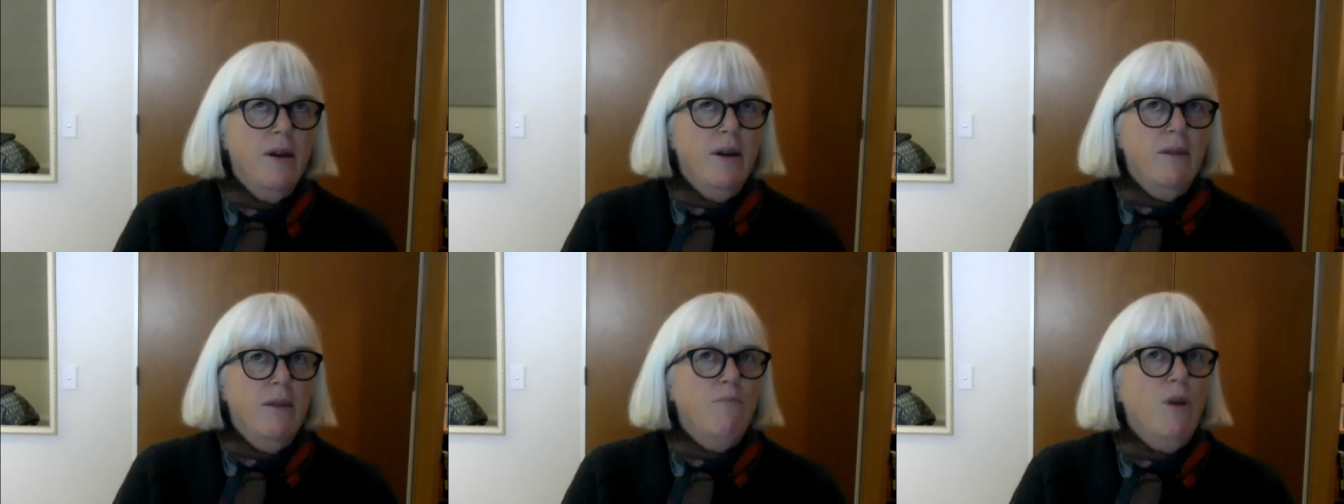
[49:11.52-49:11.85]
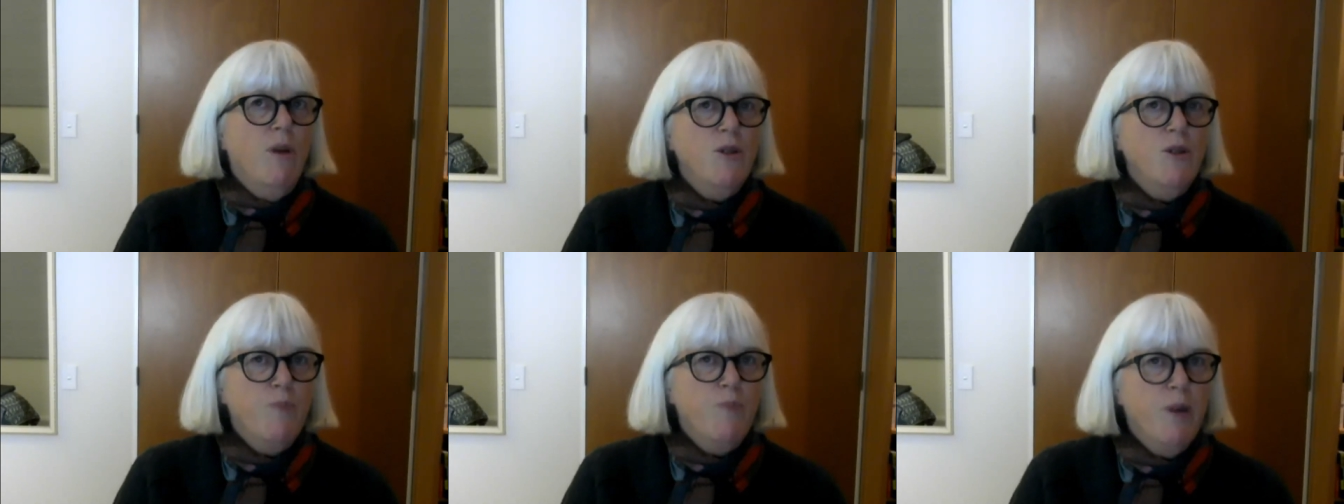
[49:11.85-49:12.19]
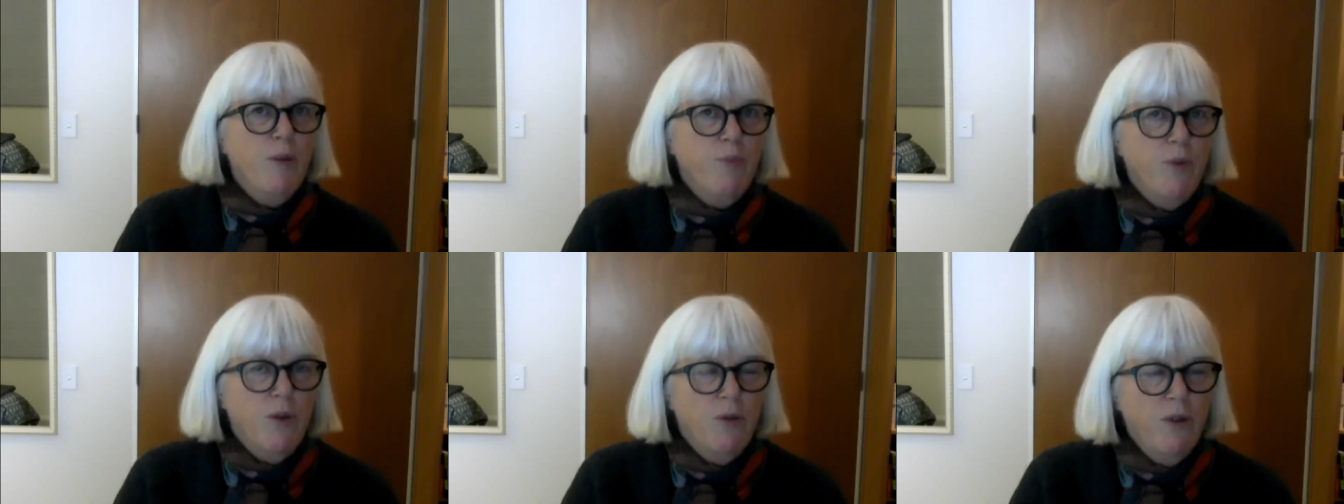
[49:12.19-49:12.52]
Most
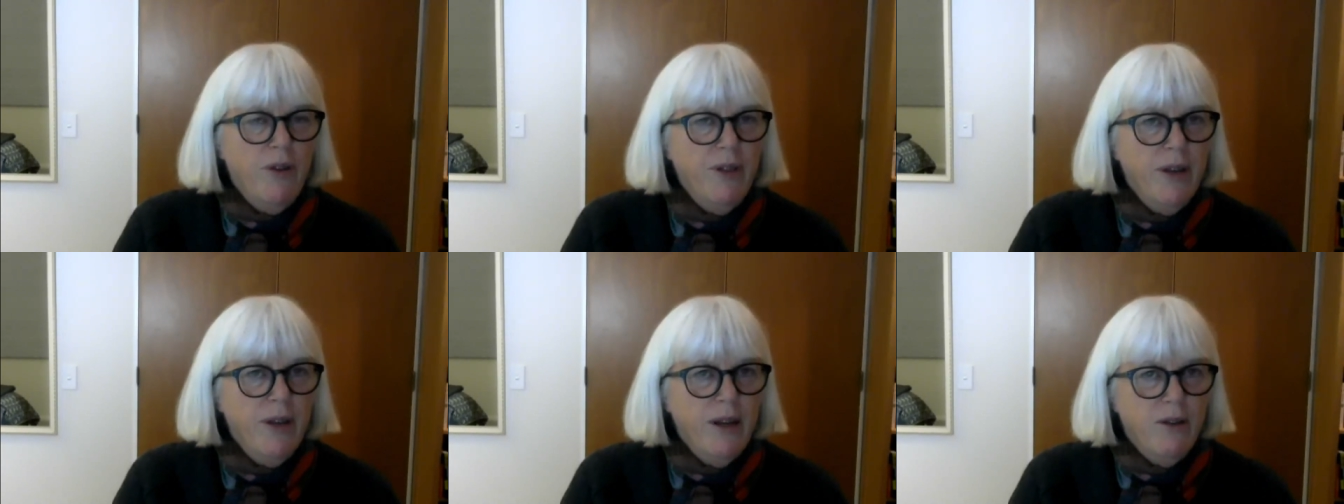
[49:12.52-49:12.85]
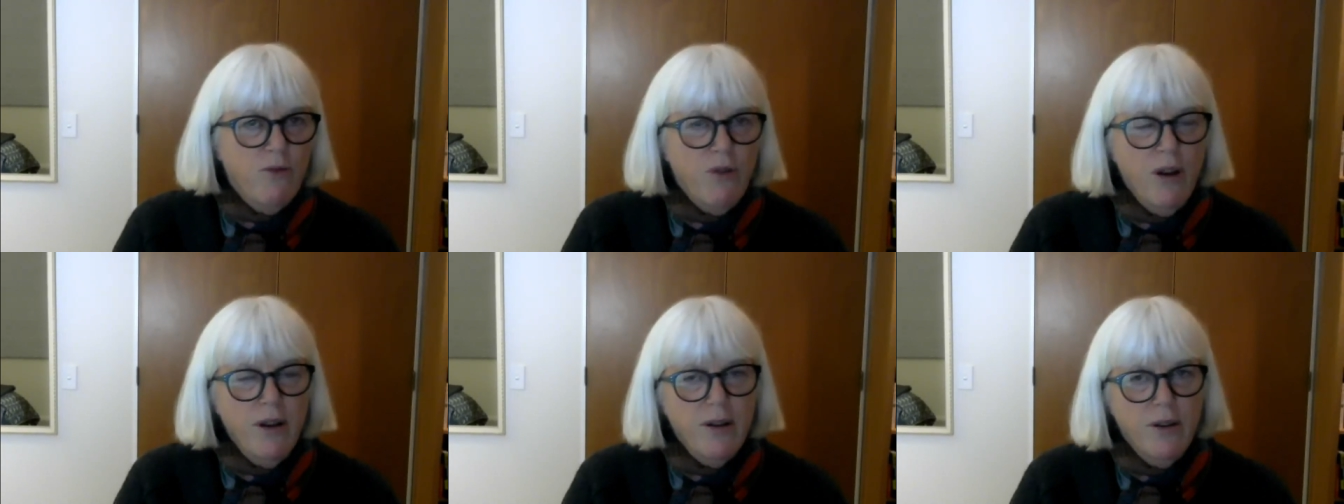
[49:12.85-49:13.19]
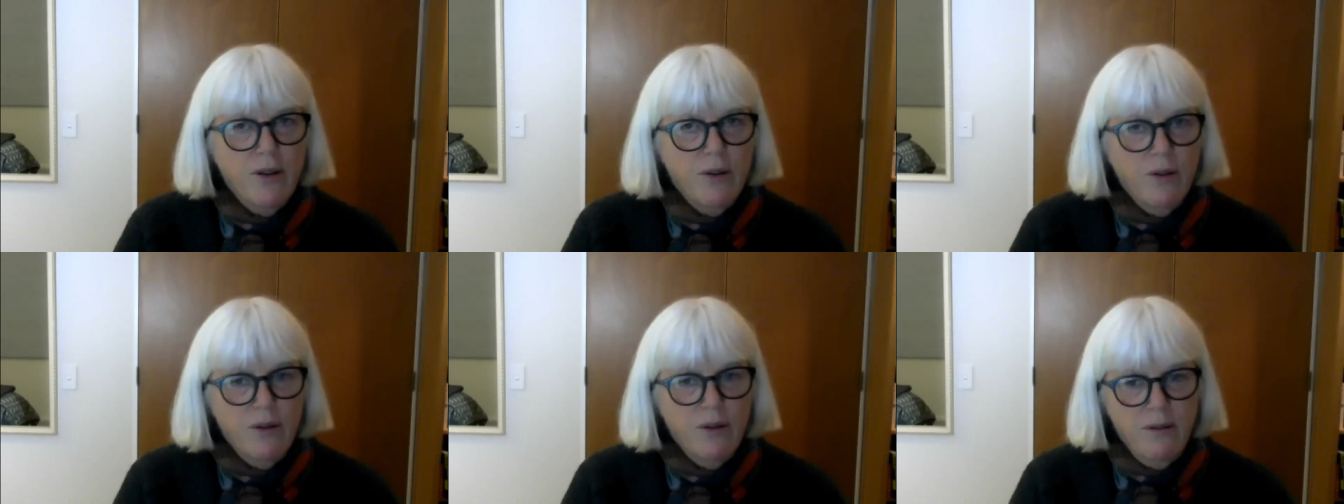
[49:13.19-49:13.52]
people are in there trying
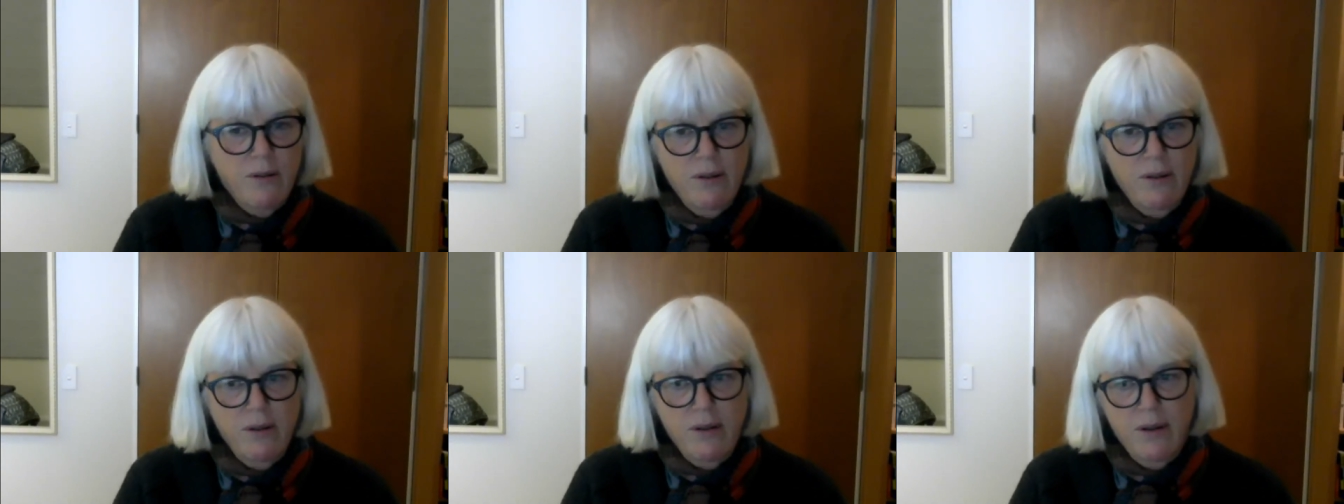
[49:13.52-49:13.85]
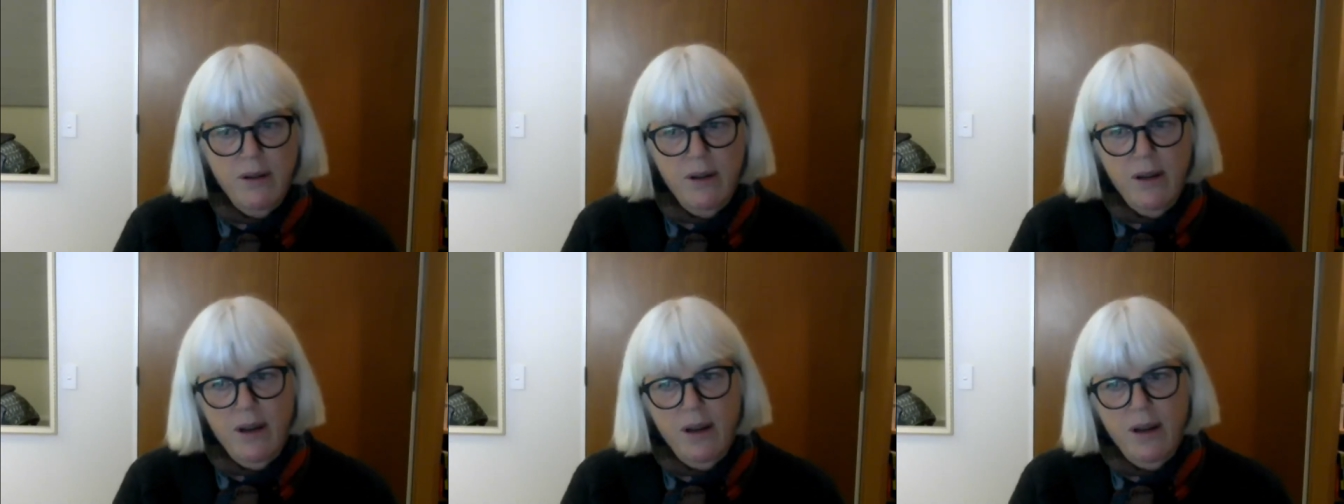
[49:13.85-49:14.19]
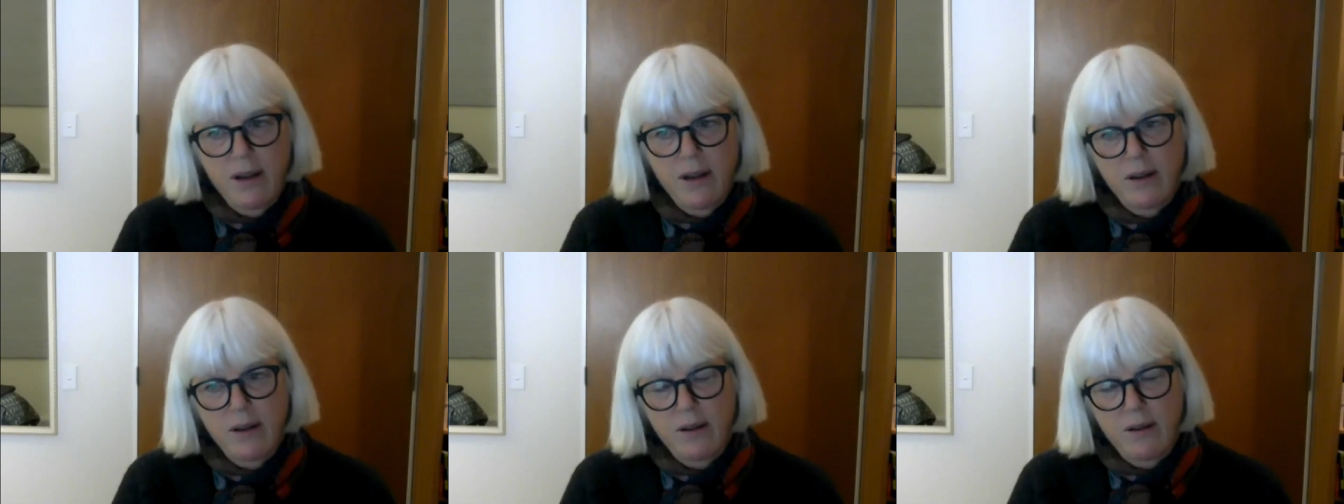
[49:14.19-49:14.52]
to
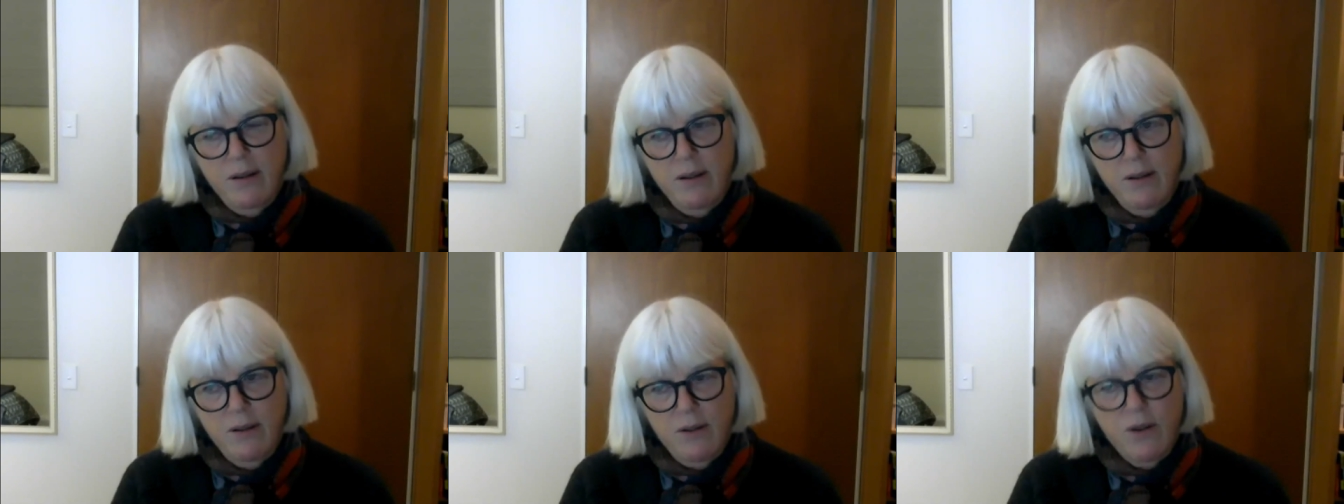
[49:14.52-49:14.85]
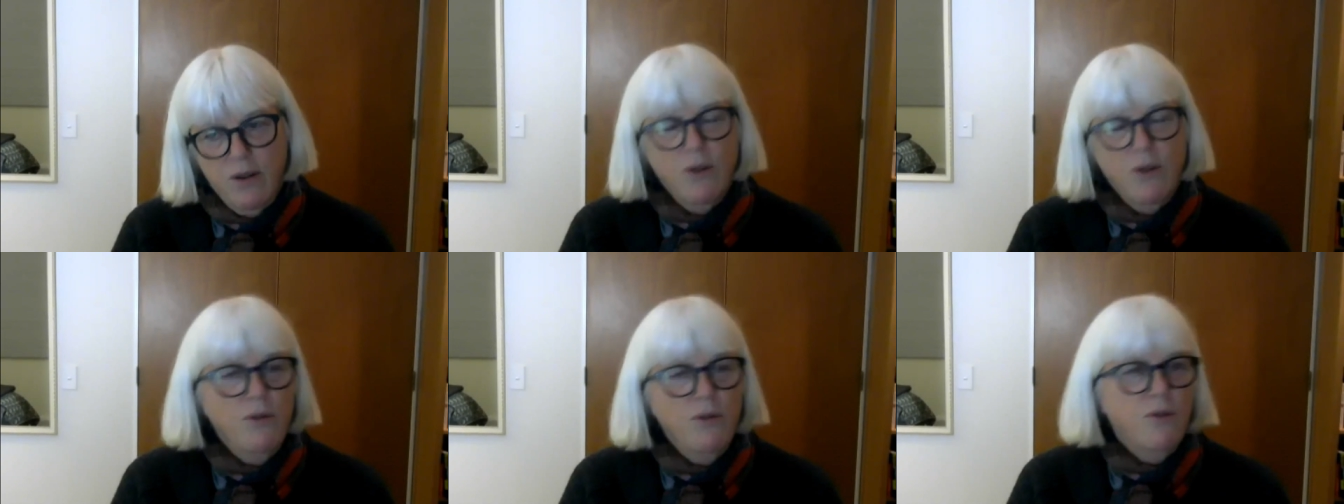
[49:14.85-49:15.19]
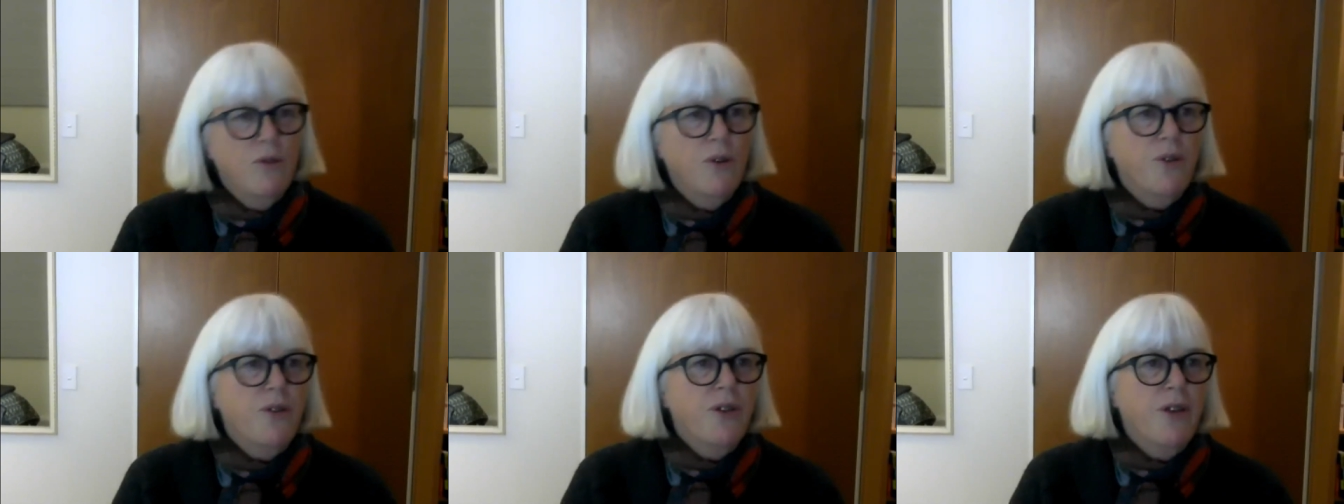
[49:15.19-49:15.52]
do
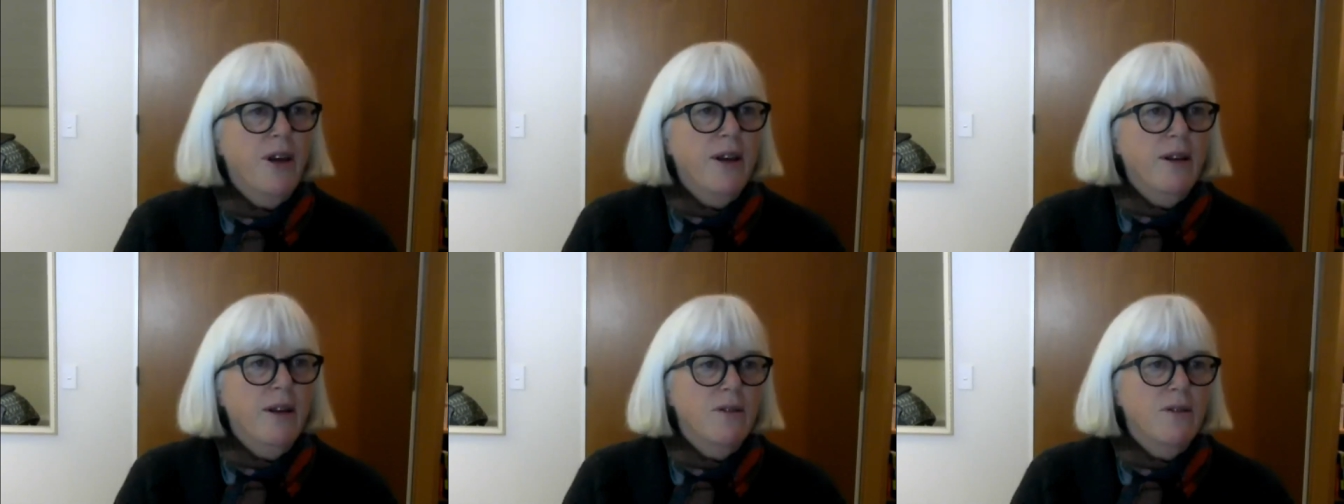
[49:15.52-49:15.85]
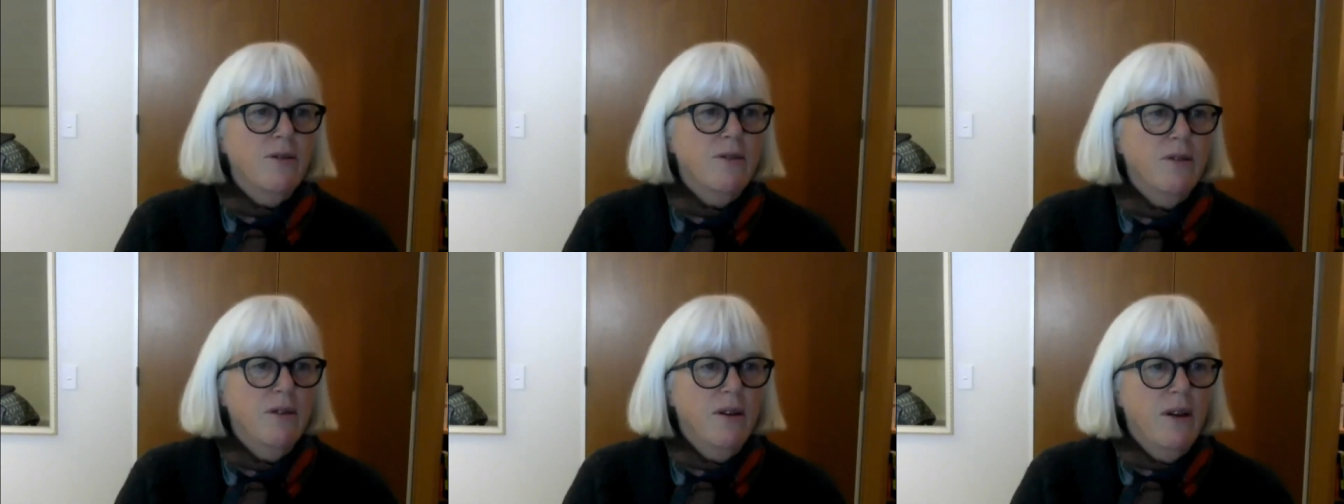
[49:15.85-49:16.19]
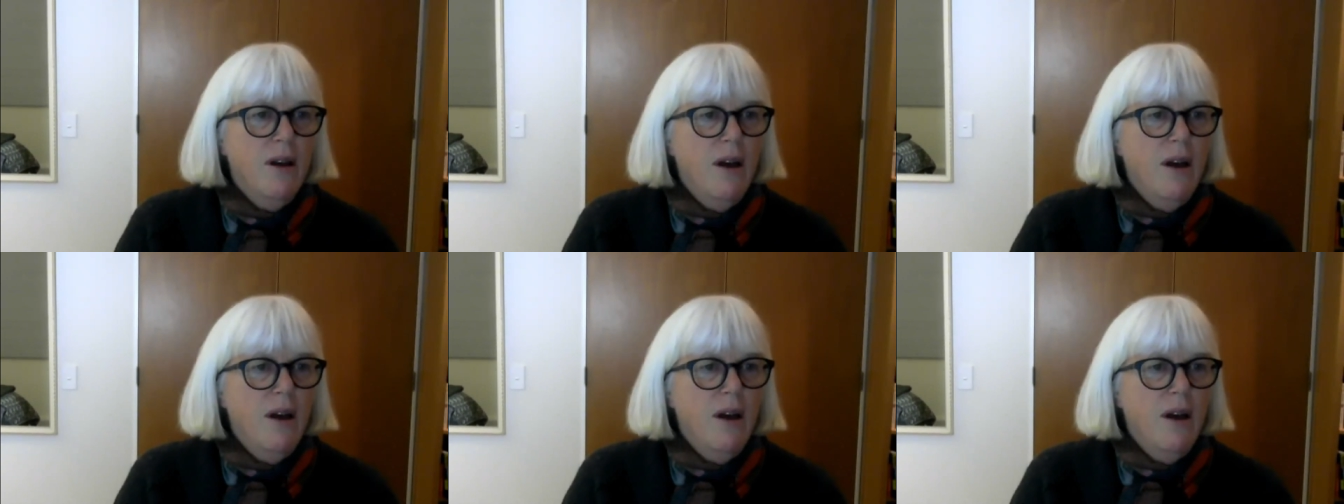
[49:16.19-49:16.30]
good things.